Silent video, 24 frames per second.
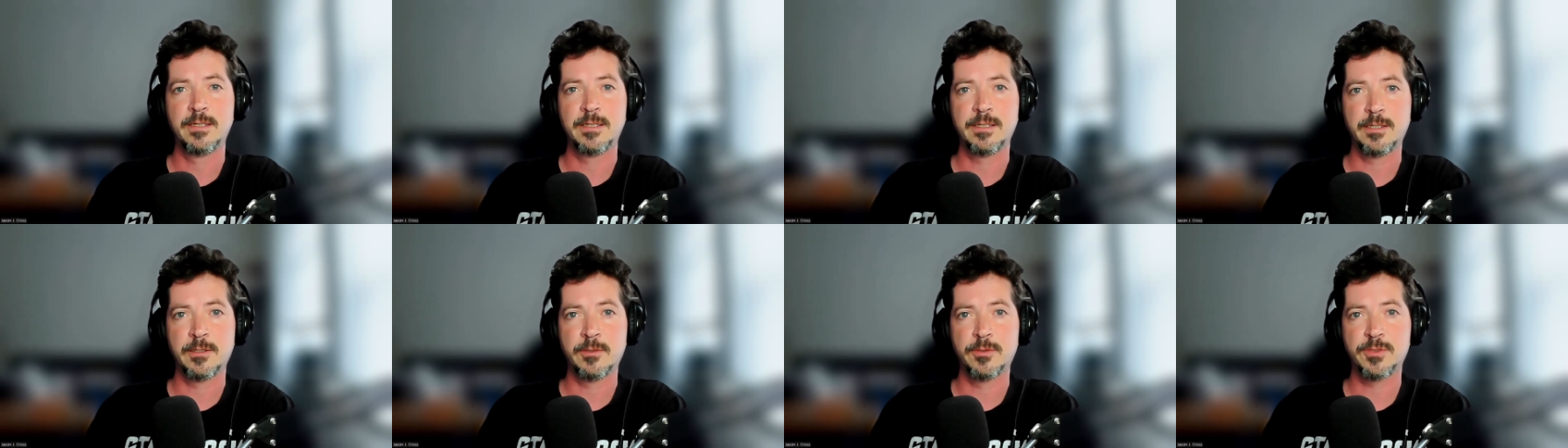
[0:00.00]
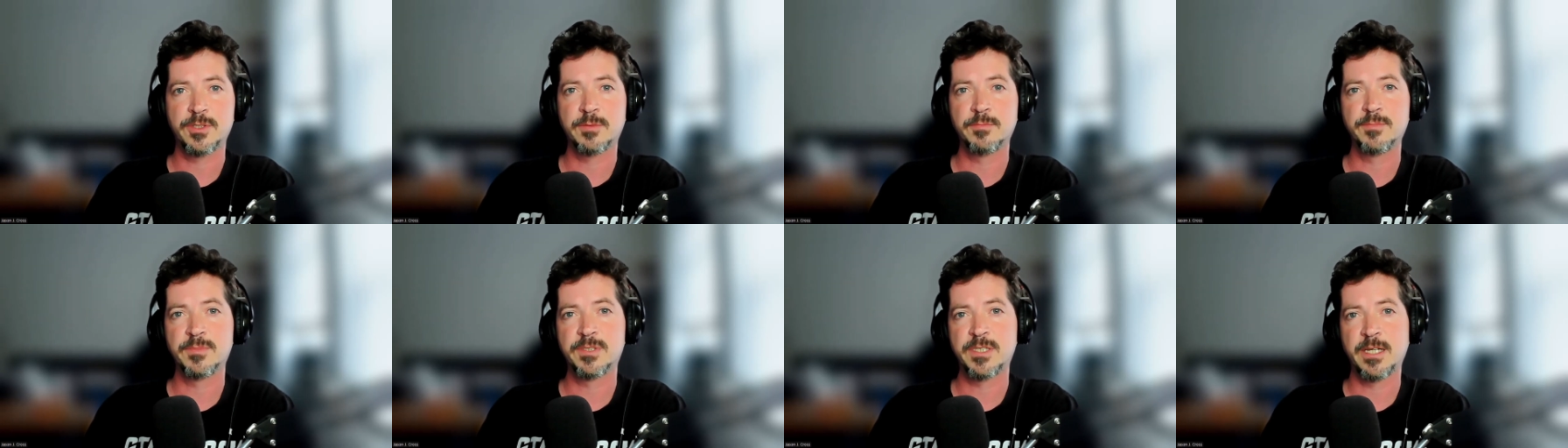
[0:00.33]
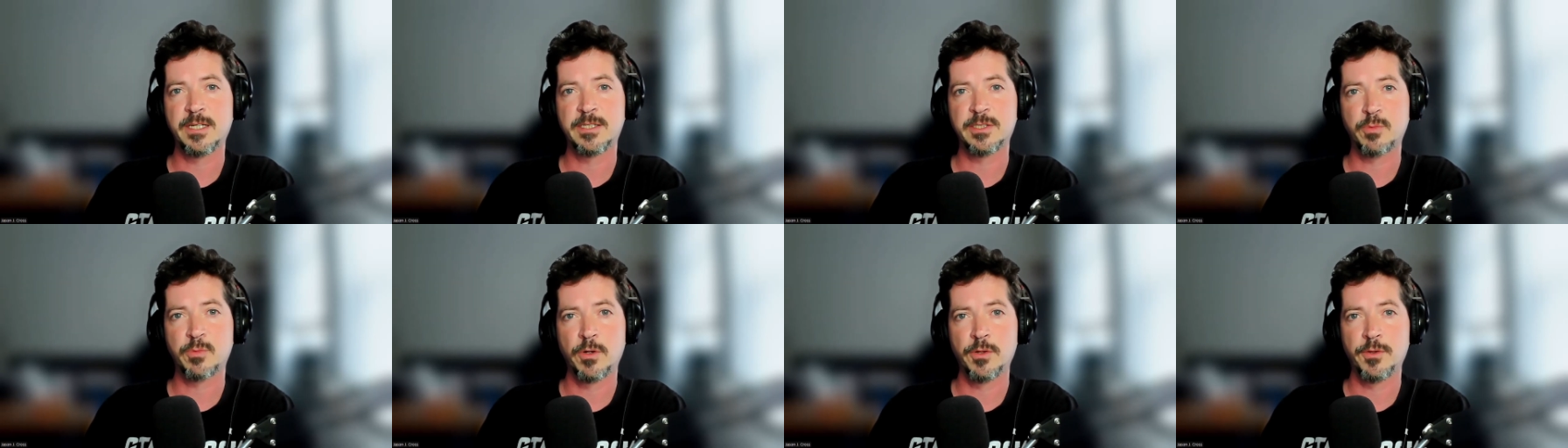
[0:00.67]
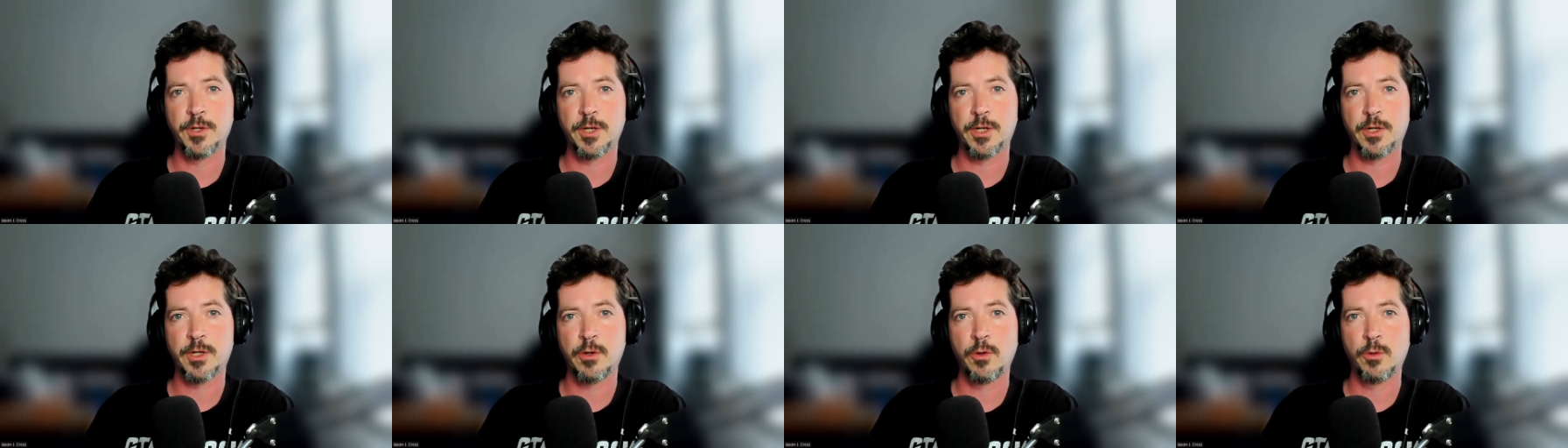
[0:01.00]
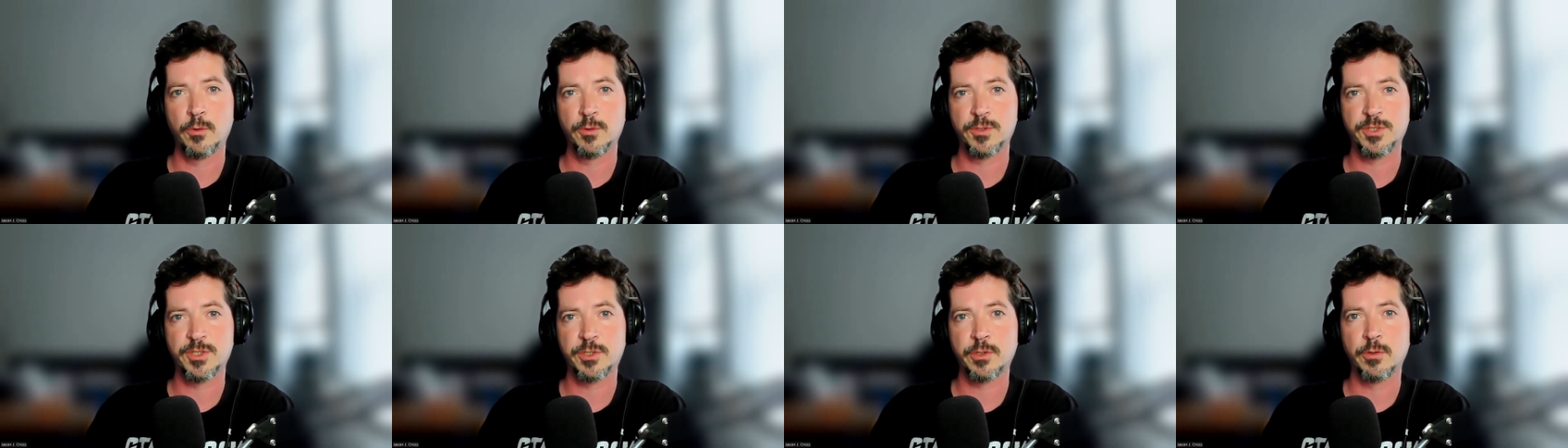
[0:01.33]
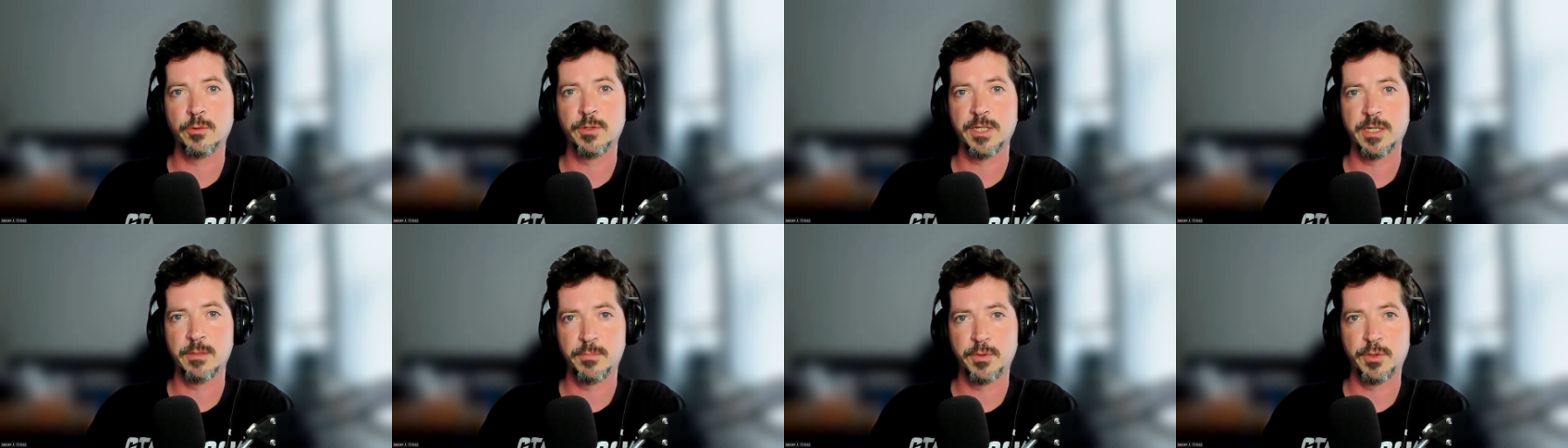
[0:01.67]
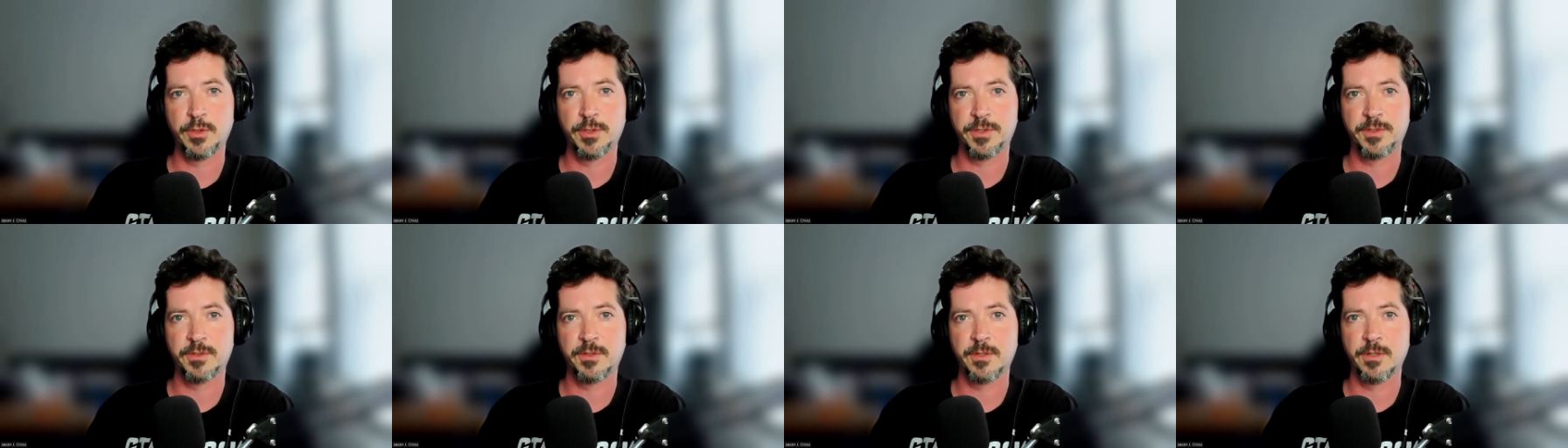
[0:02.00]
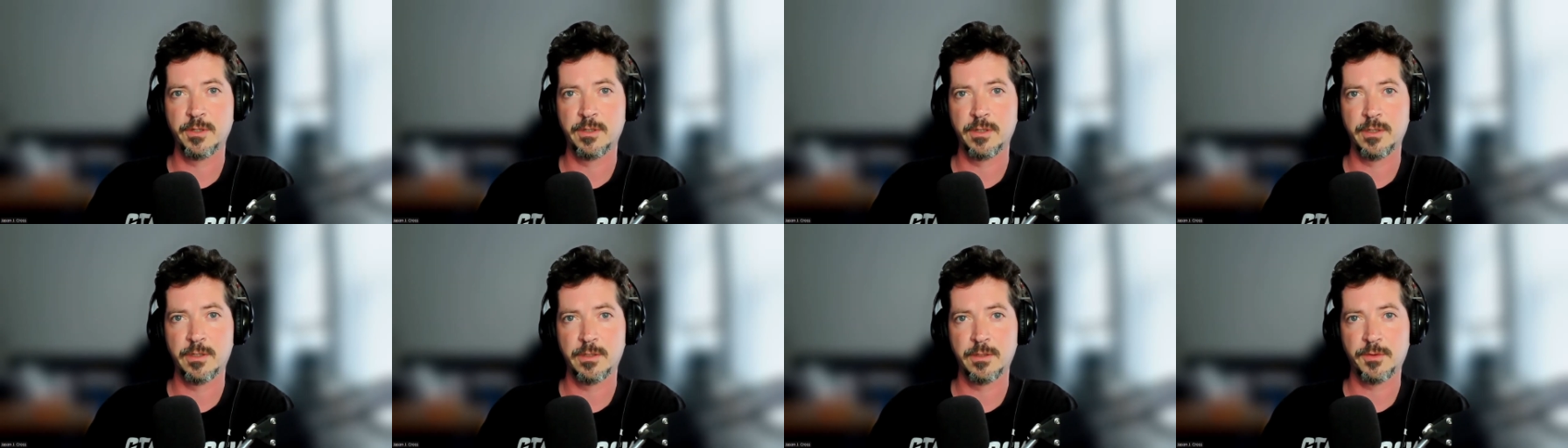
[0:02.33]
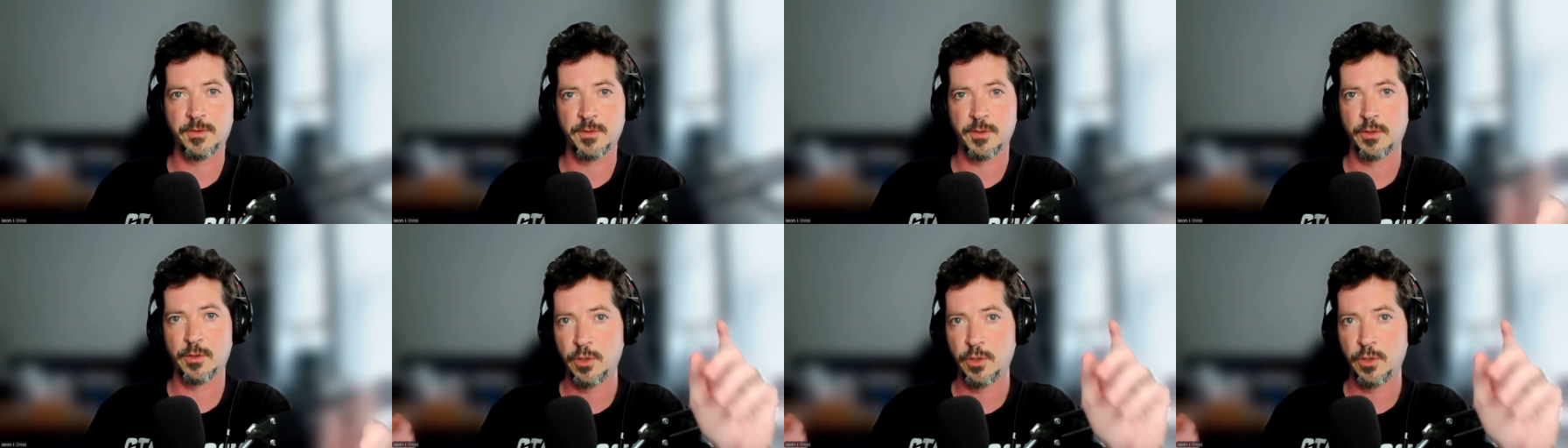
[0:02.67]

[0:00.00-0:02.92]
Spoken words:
Kills them, takes one of their coats so he can put the